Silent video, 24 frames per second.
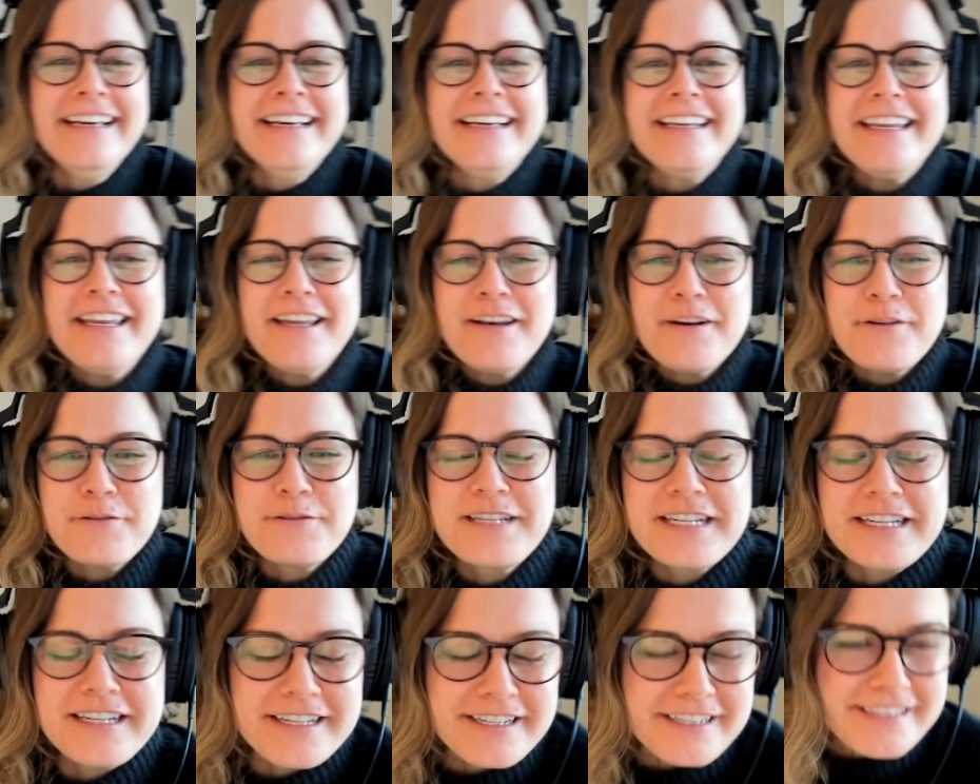
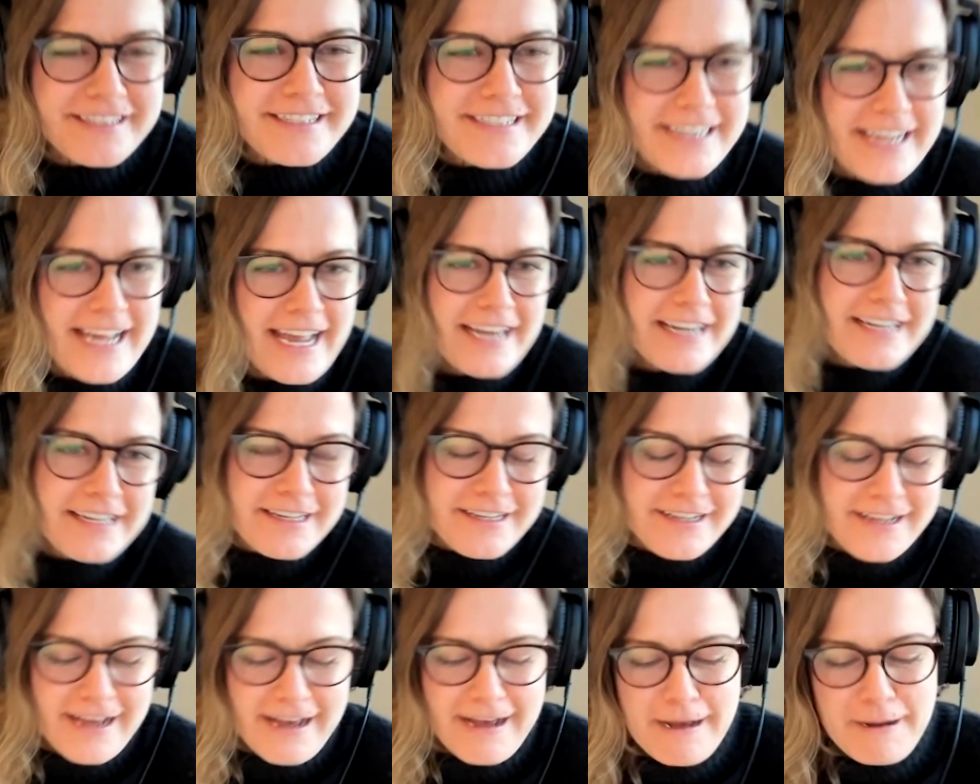to kind
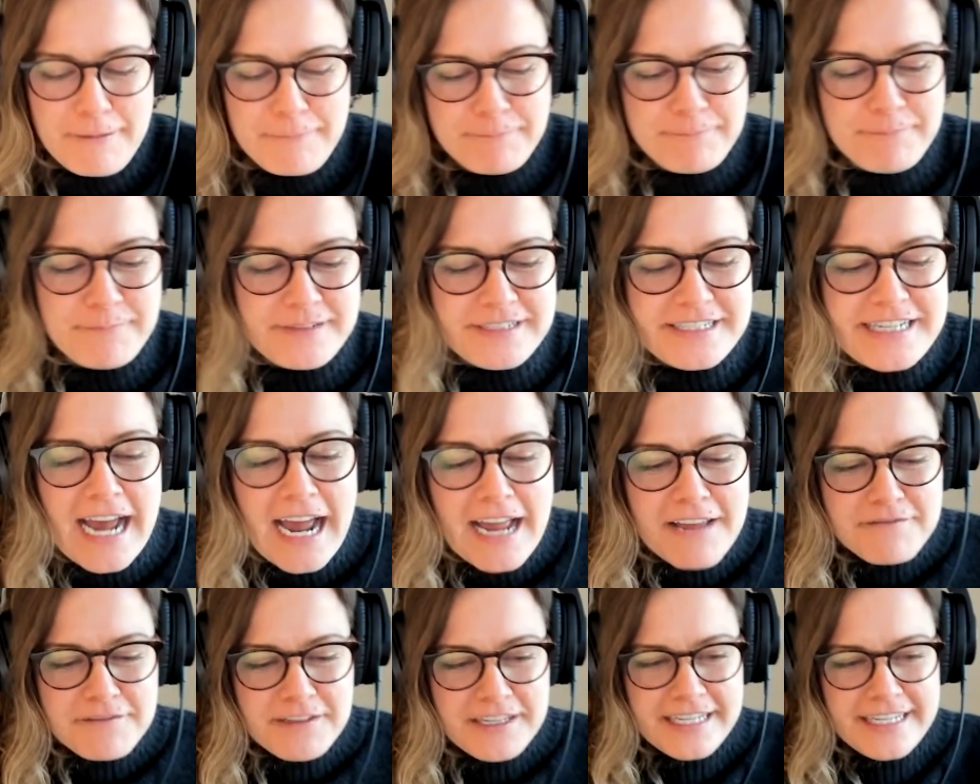of
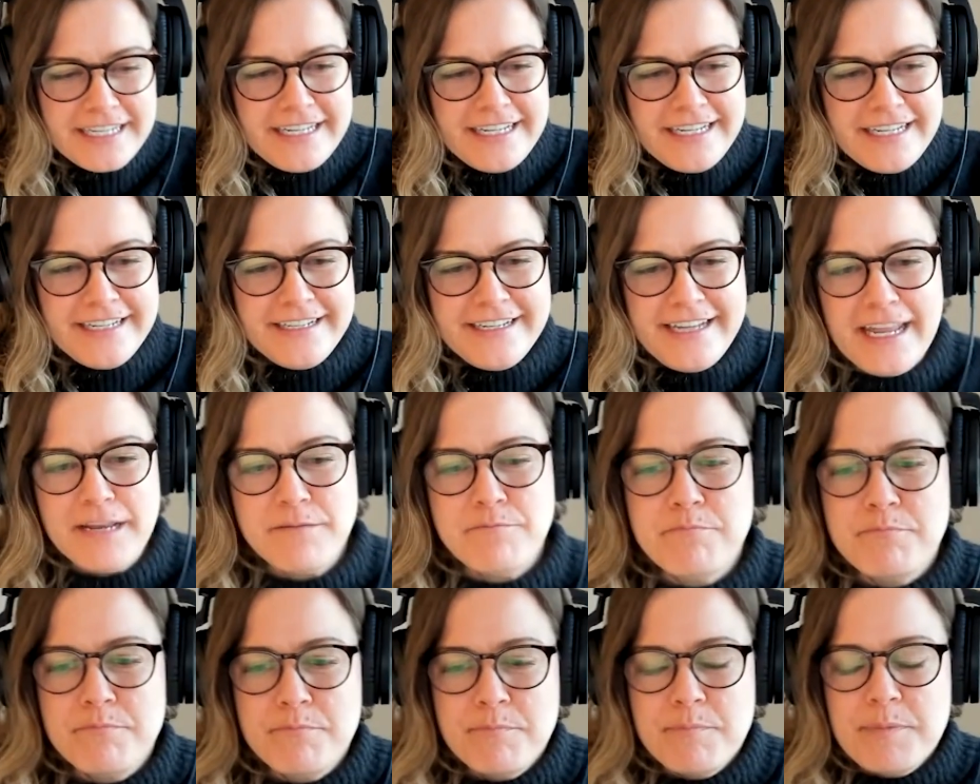dive in and
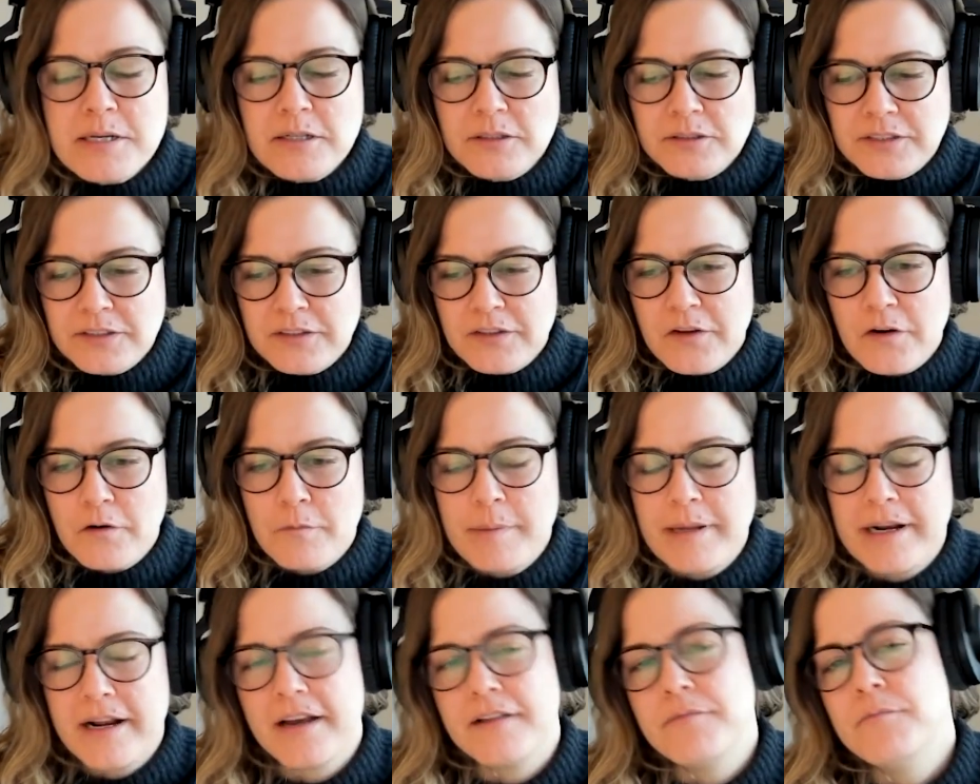build a little
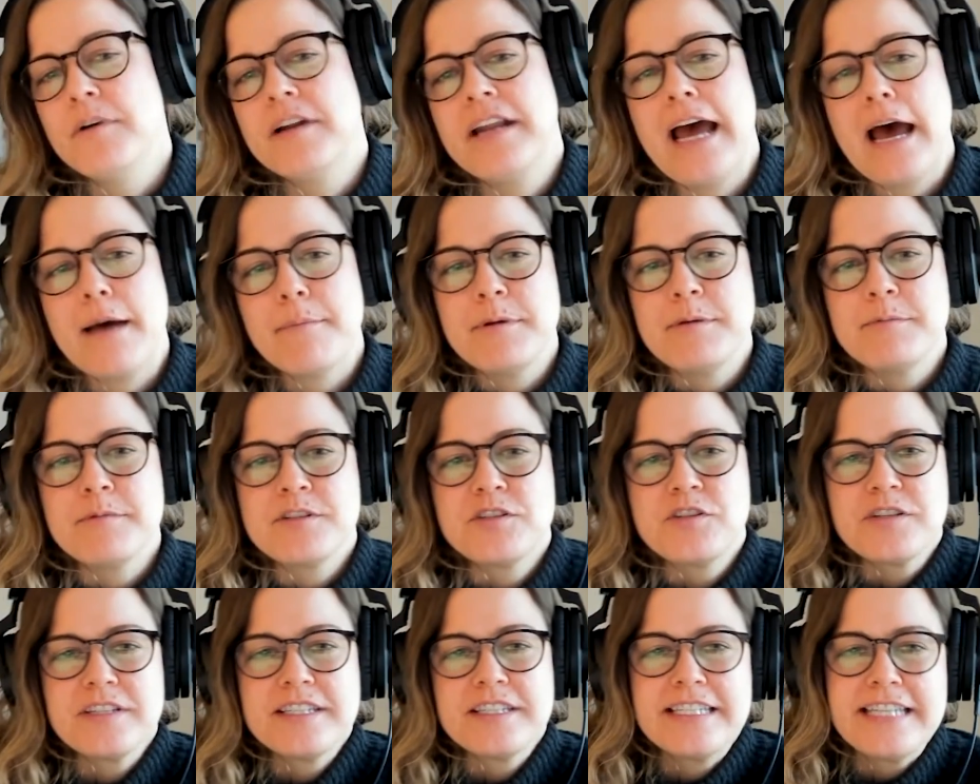bit on what Abby was
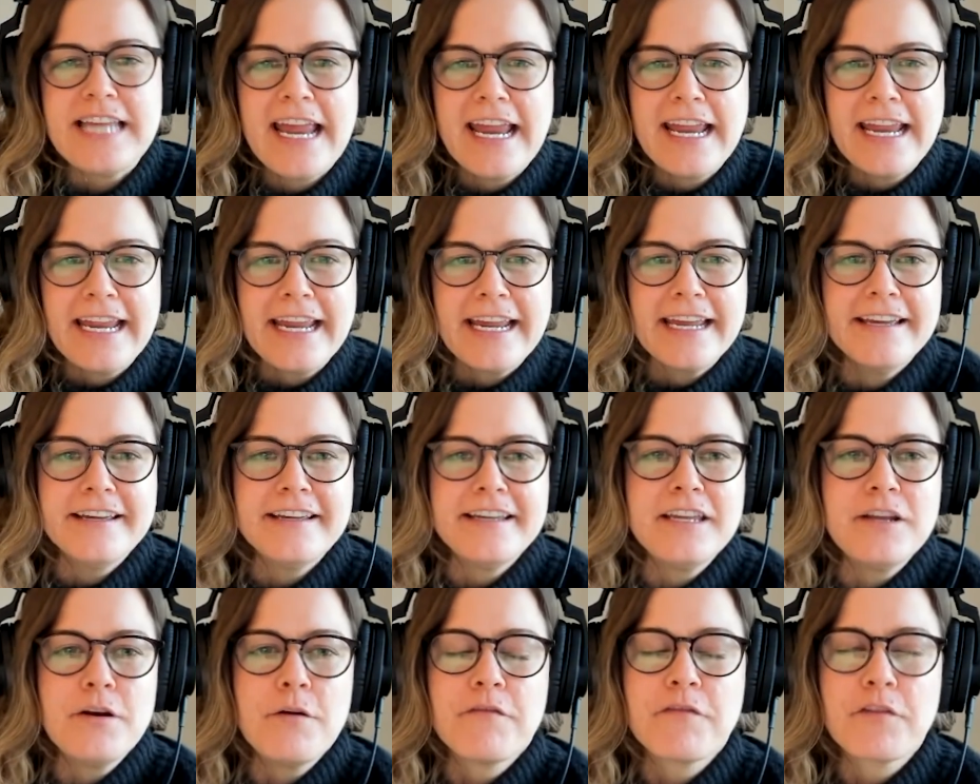just saying,
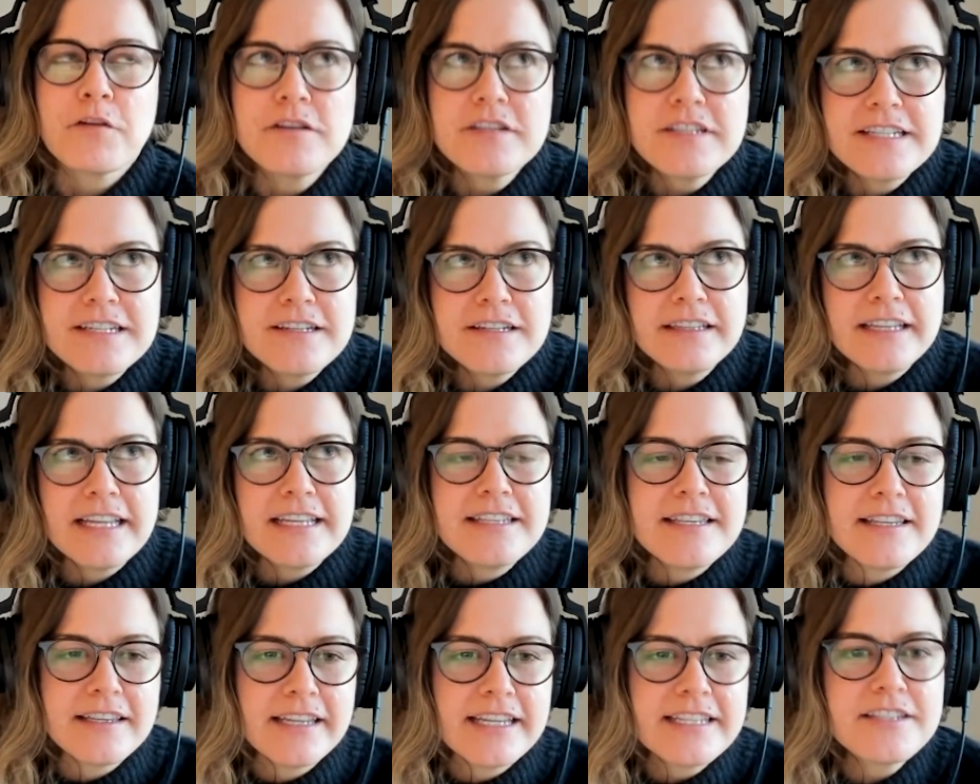first
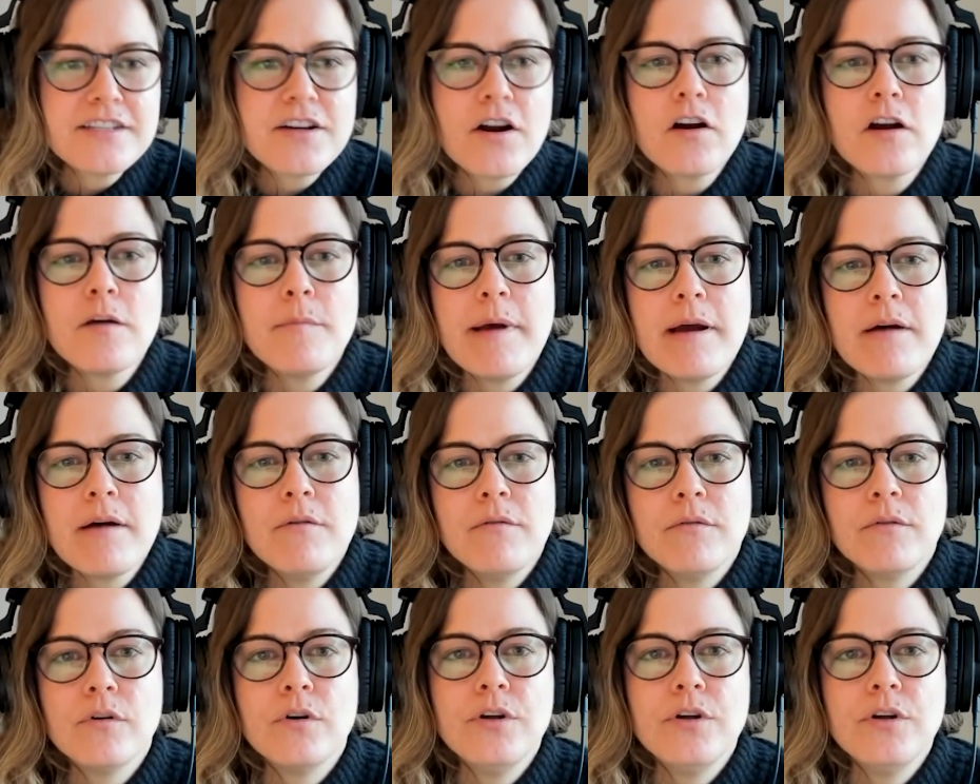let's talk about,